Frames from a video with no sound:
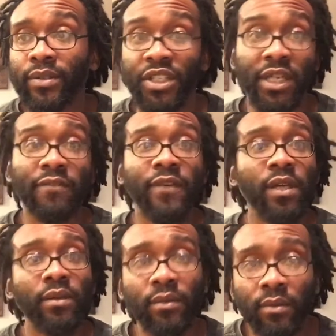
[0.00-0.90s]

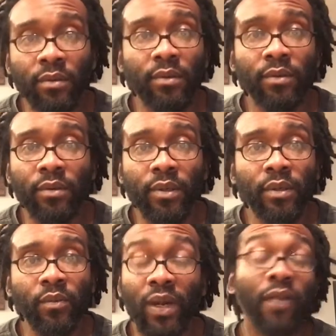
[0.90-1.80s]
Jiffy,
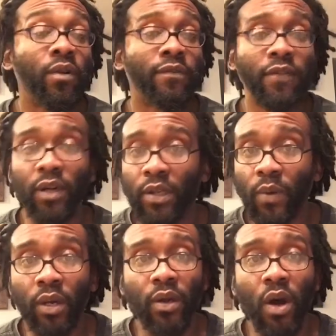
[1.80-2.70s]
whatever the fuck you
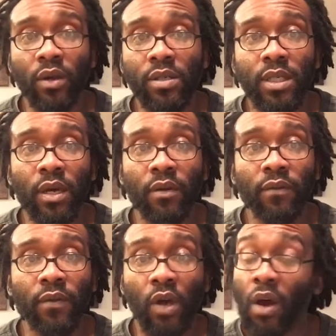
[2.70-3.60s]
want to call yourself,
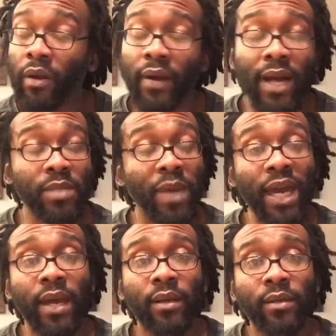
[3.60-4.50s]
call your ass
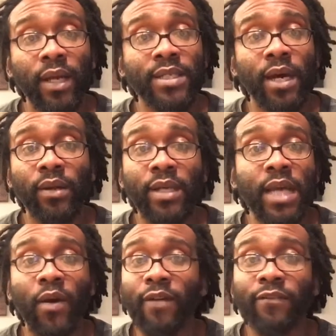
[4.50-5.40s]
banned. That's how that's
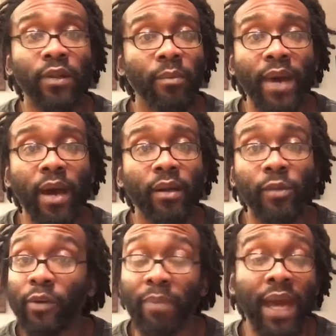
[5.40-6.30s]
how I feel about it.
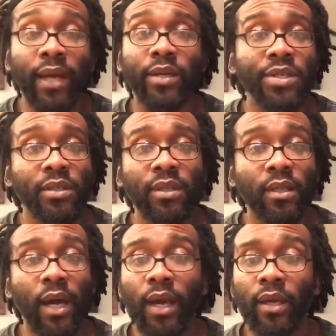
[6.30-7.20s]
You're banished.
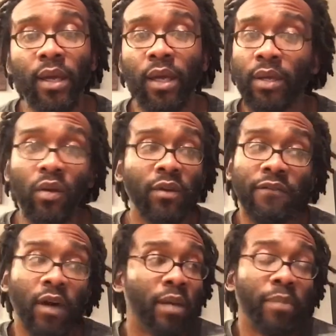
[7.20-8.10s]
Like you can
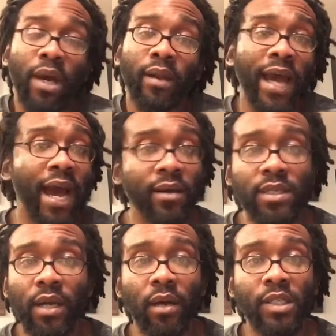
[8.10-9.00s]
fucking be on the
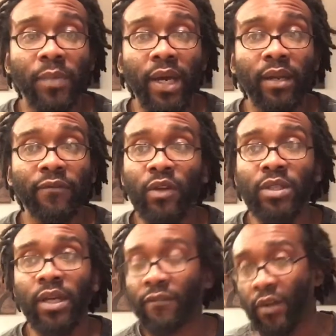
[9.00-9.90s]
outskirts, man. If you're
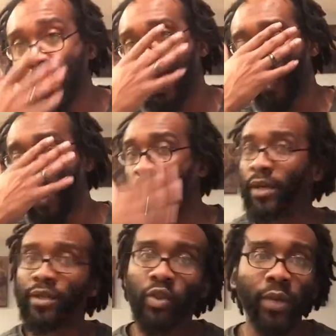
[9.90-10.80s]
if you're not
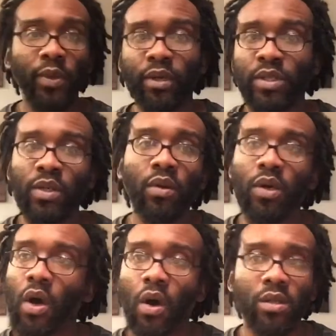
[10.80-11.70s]
contributing to the
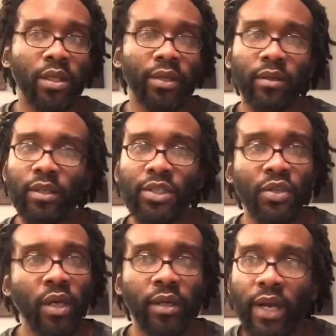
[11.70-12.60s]
cause, then you're
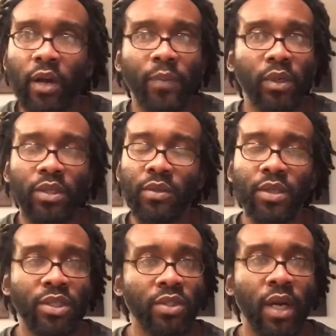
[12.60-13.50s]
destruct. You're helping to
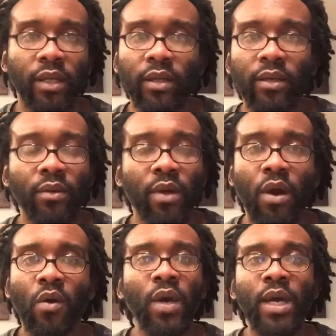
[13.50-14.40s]
destruct it. You
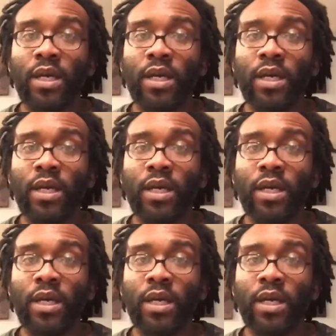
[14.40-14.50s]
know.